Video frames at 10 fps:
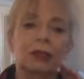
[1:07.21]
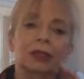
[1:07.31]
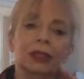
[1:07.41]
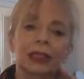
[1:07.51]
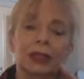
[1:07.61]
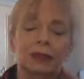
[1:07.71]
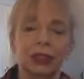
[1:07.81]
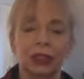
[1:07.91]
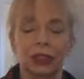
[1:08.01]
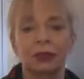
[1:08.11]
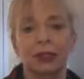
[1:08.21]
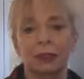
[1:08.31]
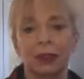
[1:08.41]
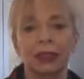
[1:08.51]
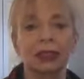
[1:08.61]
not to keep touching it with
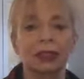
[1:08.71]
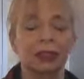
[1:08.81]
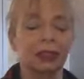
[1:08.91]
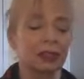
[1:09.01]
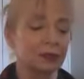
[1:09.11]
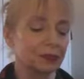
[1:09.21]
my tongue.